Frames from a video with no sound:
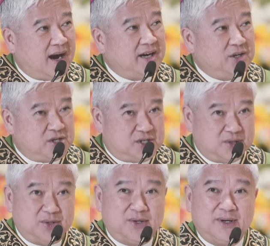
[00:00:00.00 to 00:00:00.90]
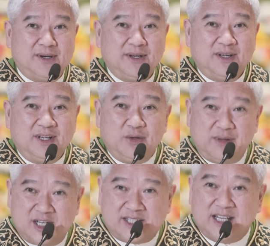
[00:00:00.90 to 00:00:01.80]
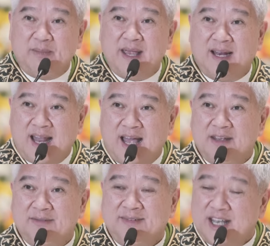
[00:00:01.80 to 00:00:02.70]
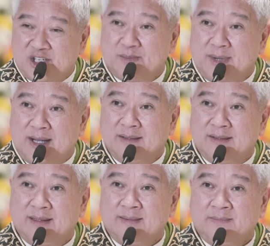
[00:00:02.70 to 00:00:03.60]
Are you sure you will still be alive next month?